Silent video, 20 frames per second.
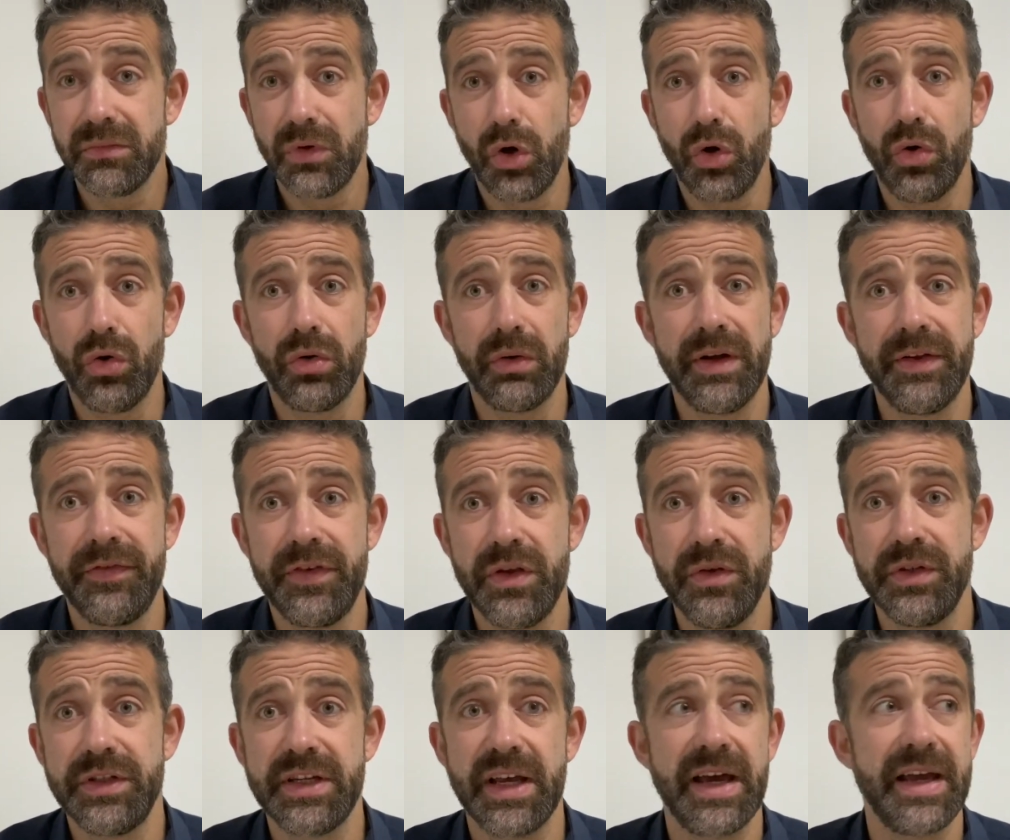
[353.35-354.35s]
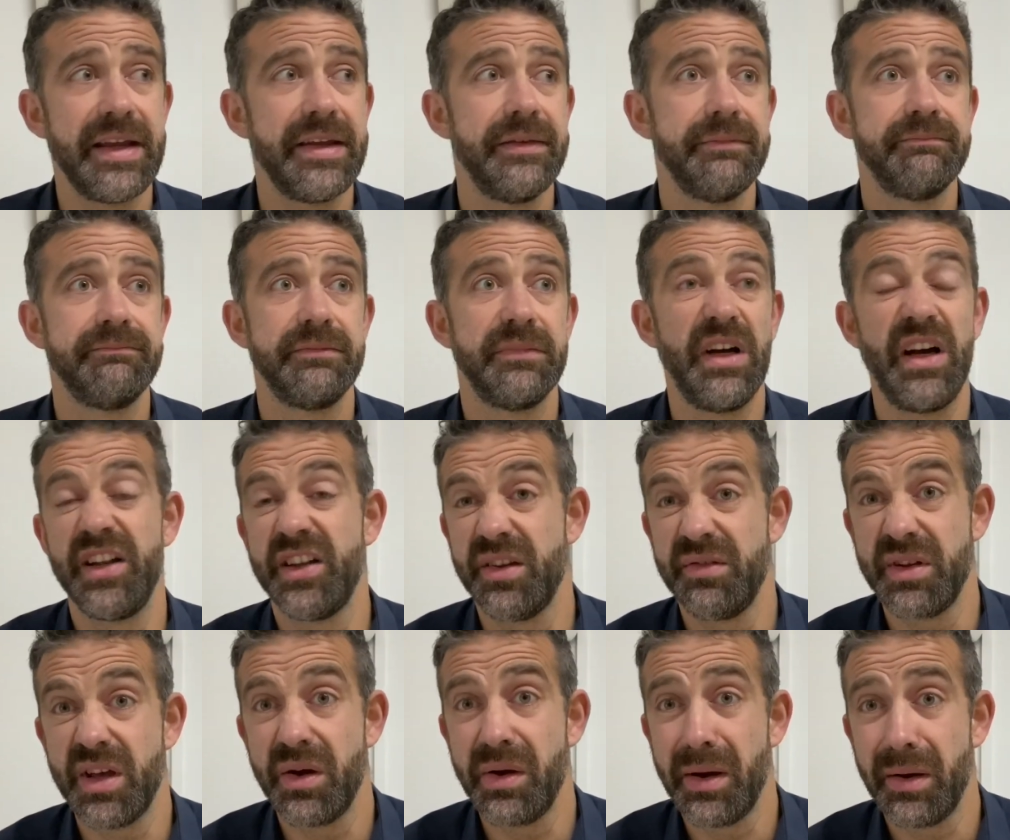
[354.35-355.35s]
or if you say, I don't
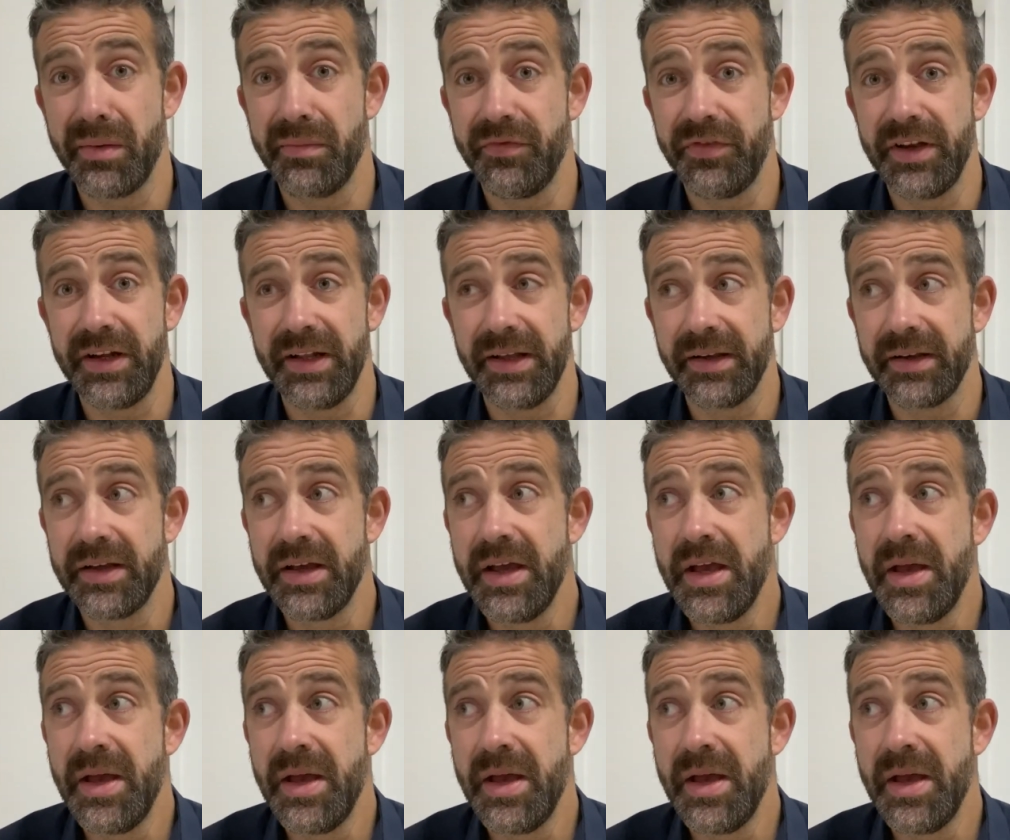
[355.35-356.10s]
know how I'm feeling.